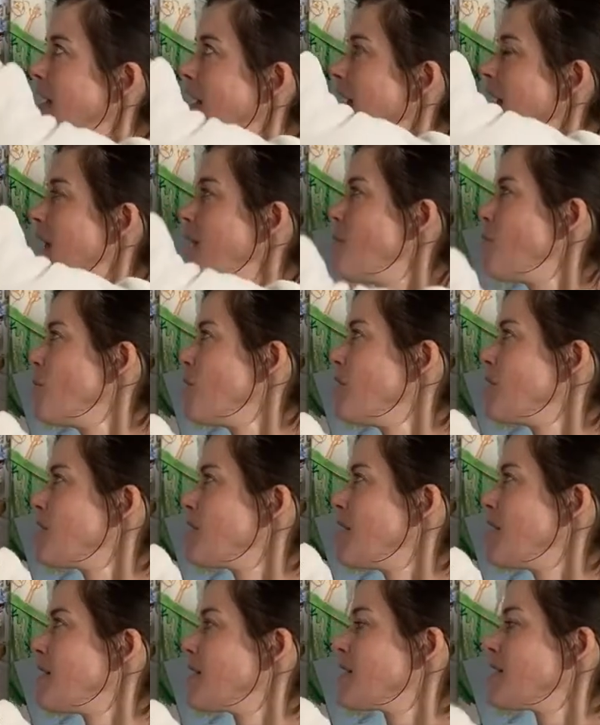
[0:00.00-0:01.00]
inwards
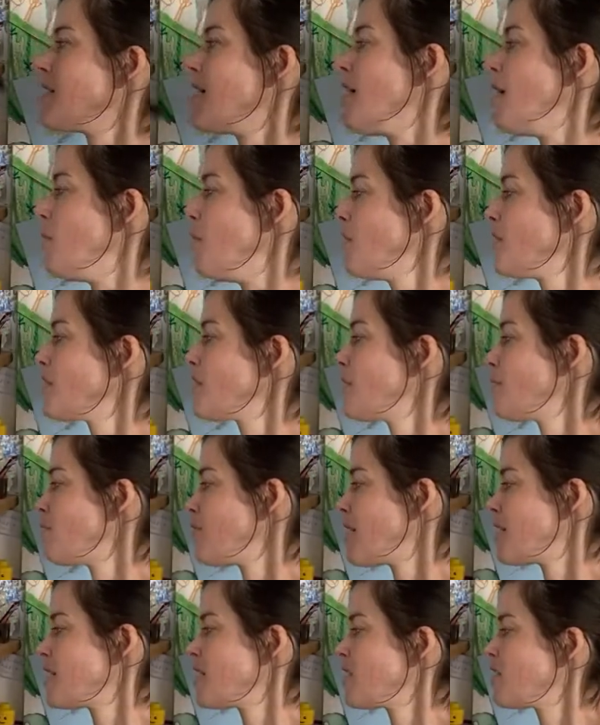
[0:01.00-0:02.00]
in a star? What's the
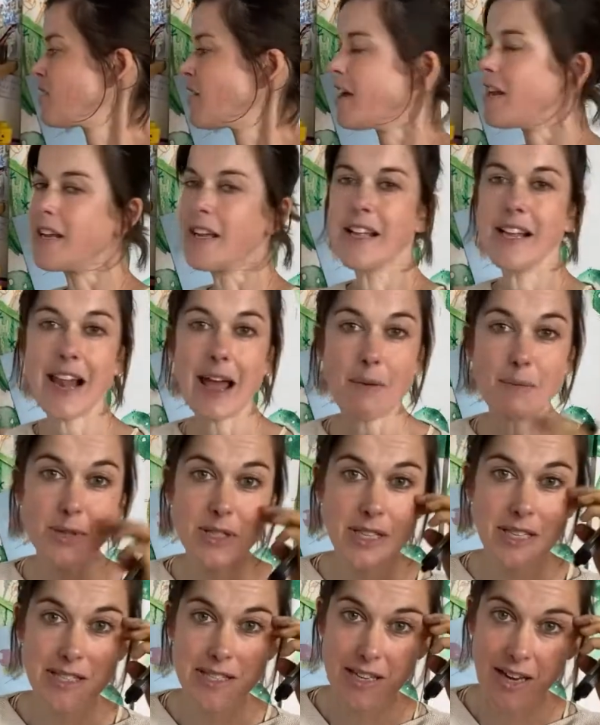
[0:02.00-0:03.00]
pressure trying to collapse
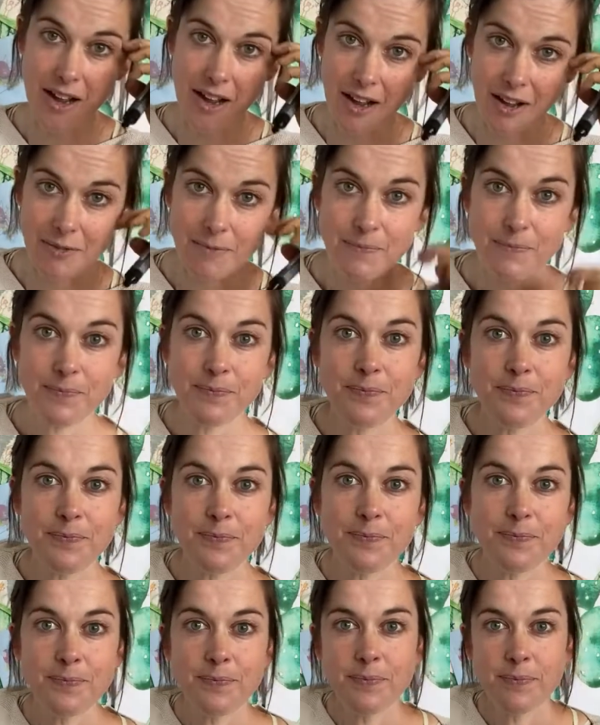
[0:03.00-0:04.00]
the star?
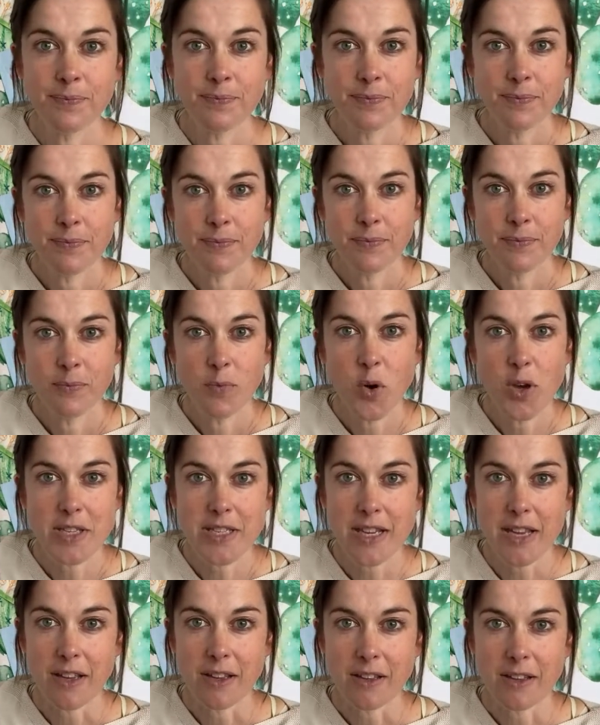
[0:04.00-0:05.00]
What is
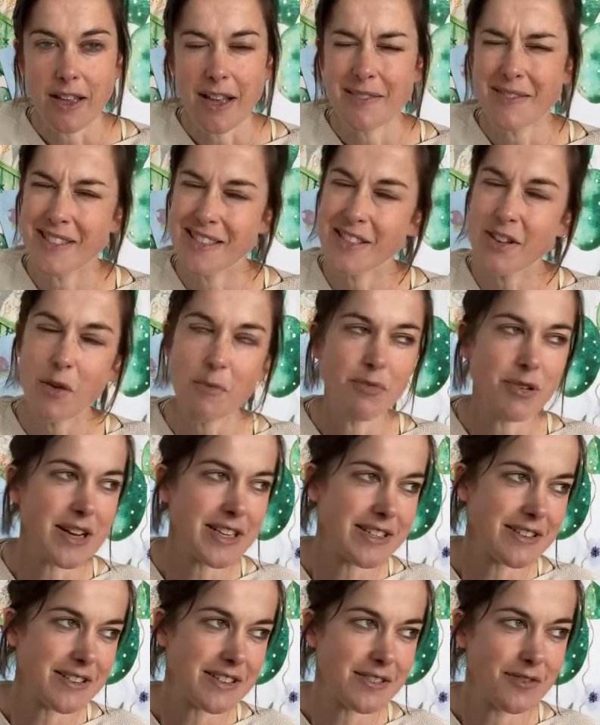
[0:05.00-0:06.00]
it? It's not
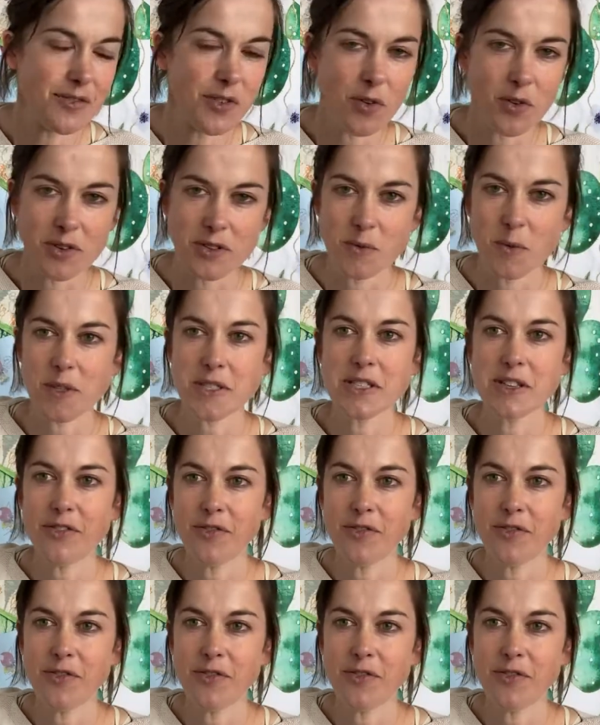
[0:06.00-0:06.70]
pressure, it's a force. What's the